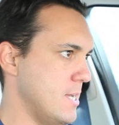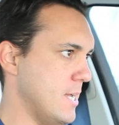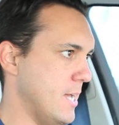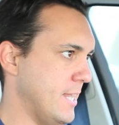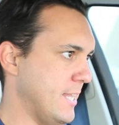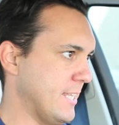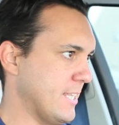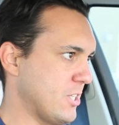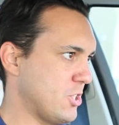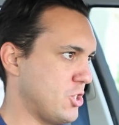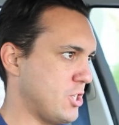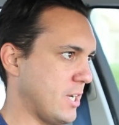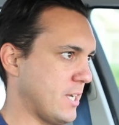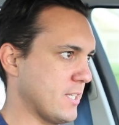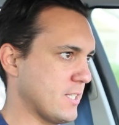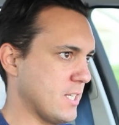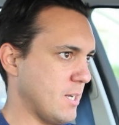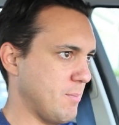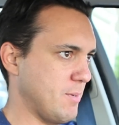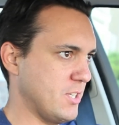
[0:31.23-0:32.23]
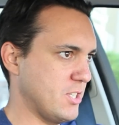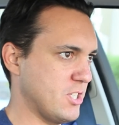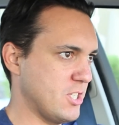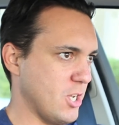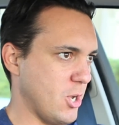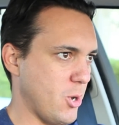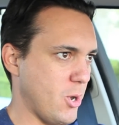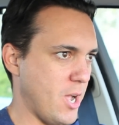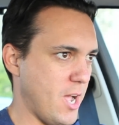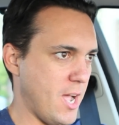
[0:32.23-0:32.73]
I think this chick is gonna be
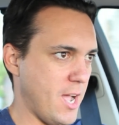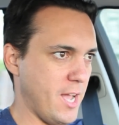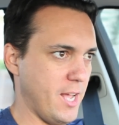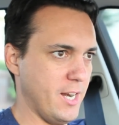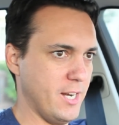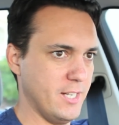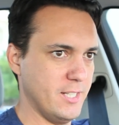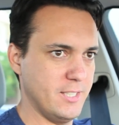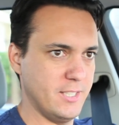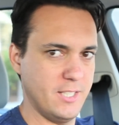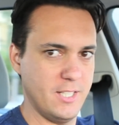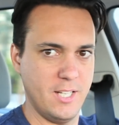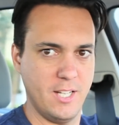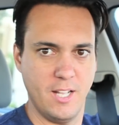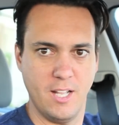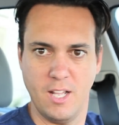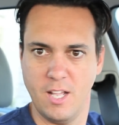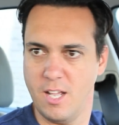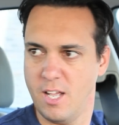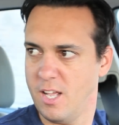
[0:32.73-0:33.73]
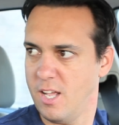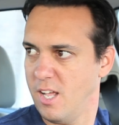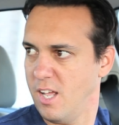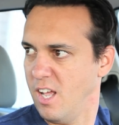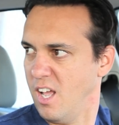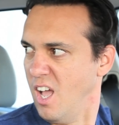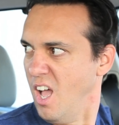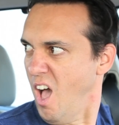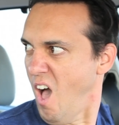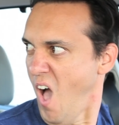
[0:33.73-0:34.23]
so hot.
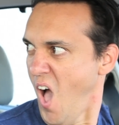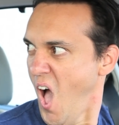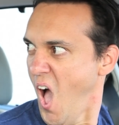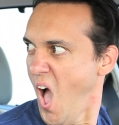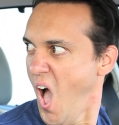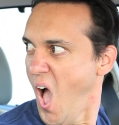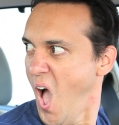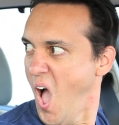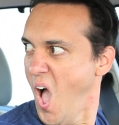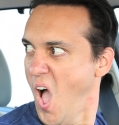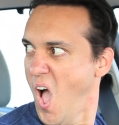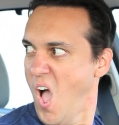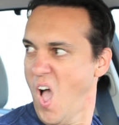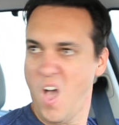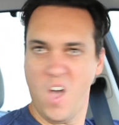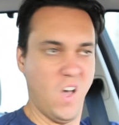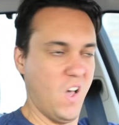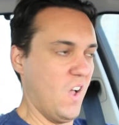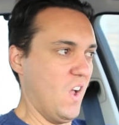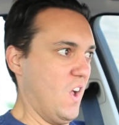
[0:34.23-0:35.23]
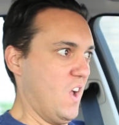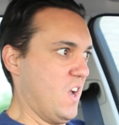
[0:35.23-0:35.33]
Oh!